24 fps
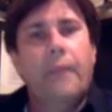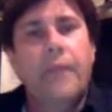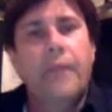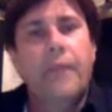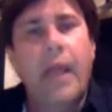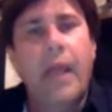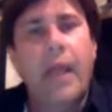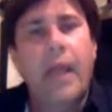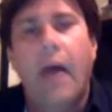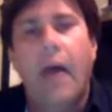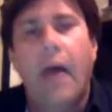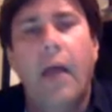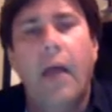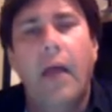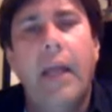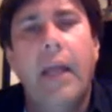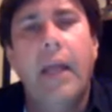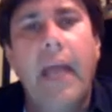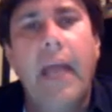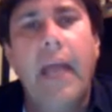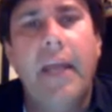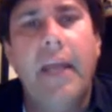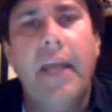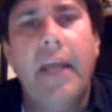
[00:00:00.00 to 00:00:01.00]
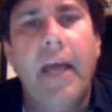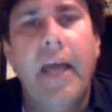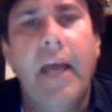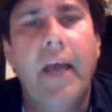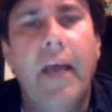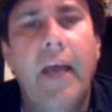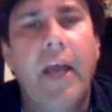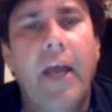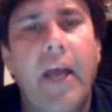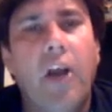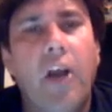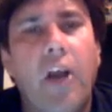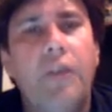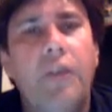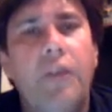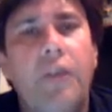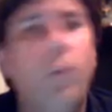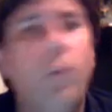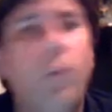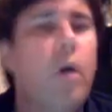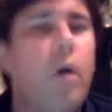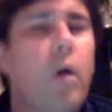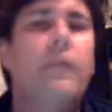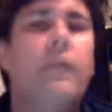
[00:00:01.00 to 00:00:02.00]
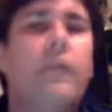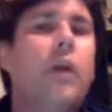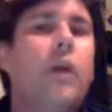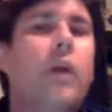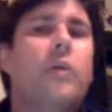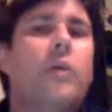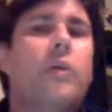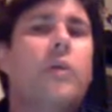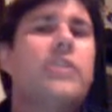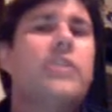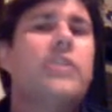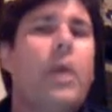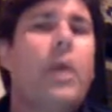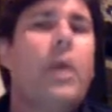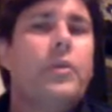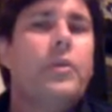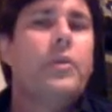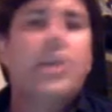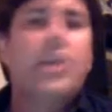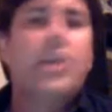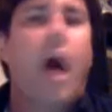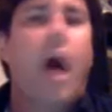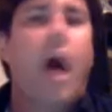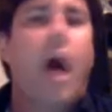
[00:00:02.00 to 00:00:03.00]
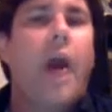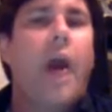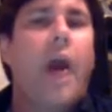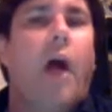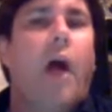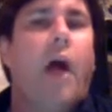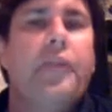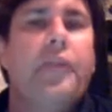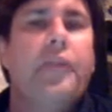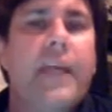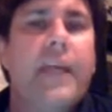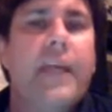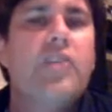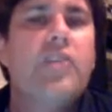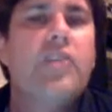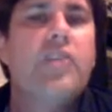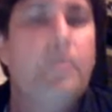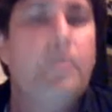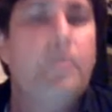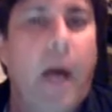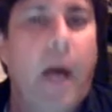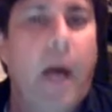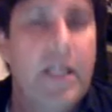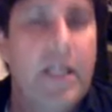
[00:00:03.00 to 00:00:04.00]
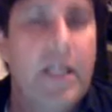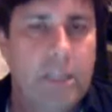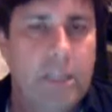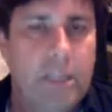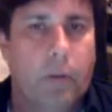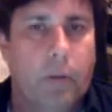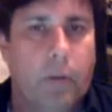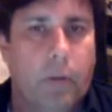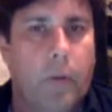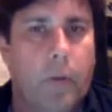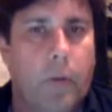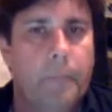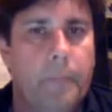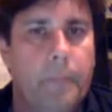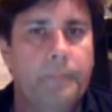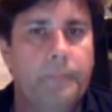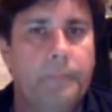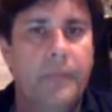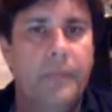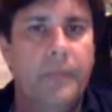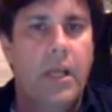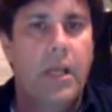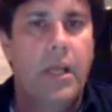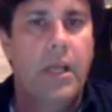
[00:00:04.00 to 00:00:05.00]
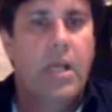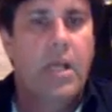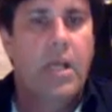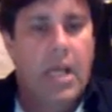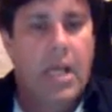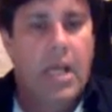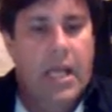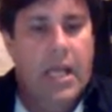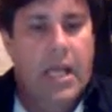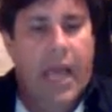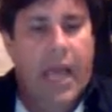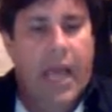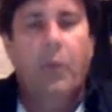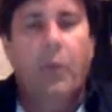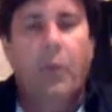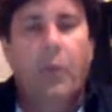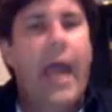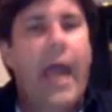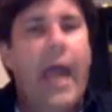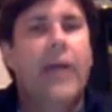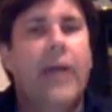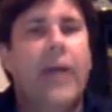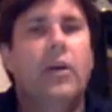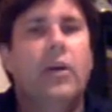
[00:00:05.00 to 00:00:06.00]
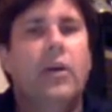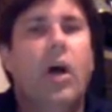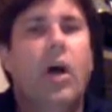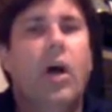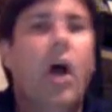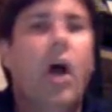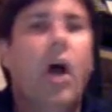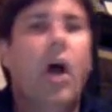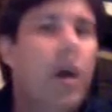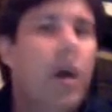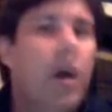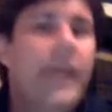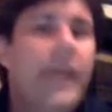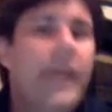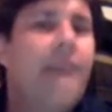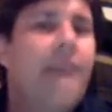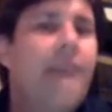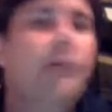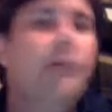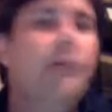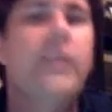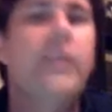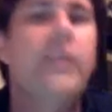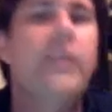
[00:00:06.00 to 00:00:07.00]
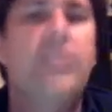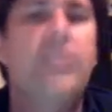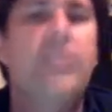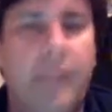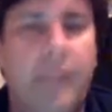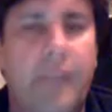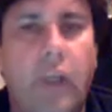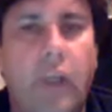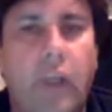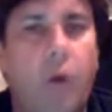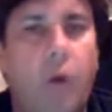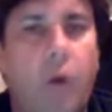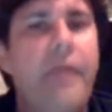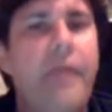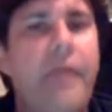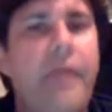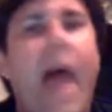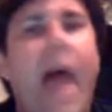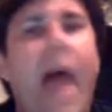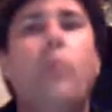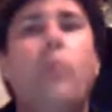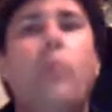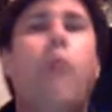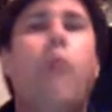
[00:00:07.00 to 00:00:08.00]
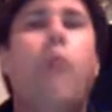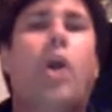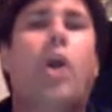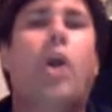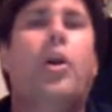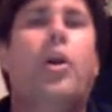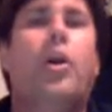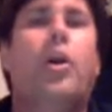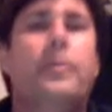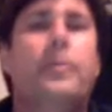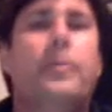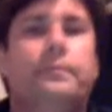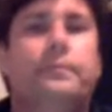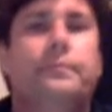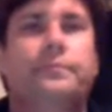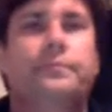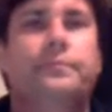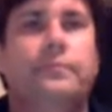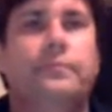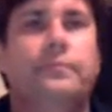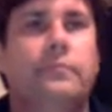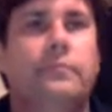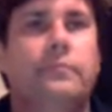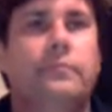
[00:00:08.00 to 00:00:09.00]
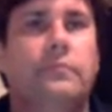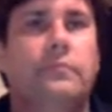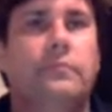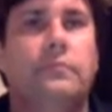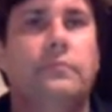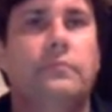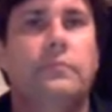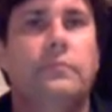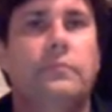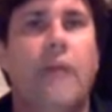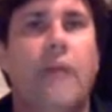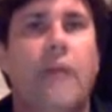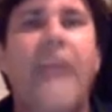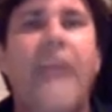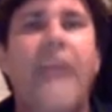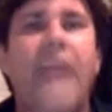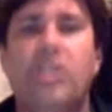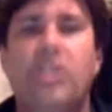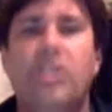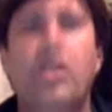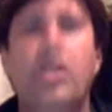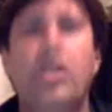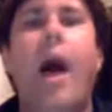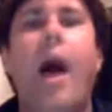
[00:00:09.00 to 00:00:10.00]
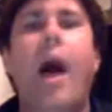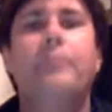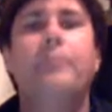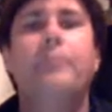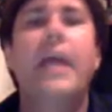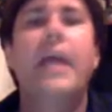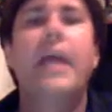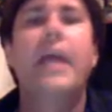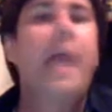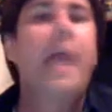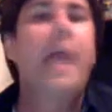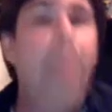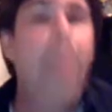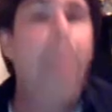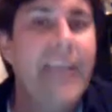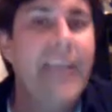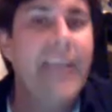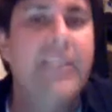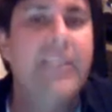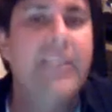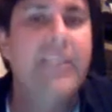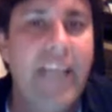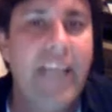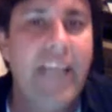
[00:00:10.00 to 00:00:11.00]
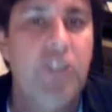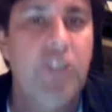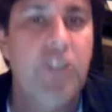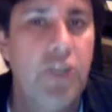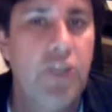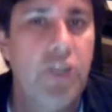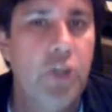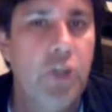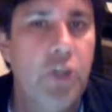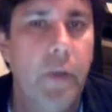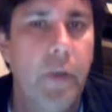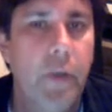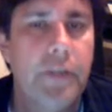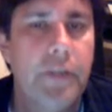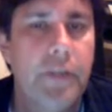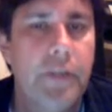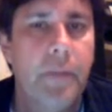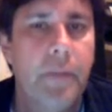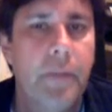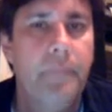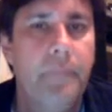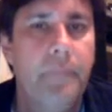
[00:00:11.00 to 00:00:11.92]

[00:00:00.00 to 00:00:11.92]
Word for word: And I and, and I, I heard the word of the Lord say, With God all things are possible. And when I heard that voice of the Lord, that word, I stopped and I paid attention to it.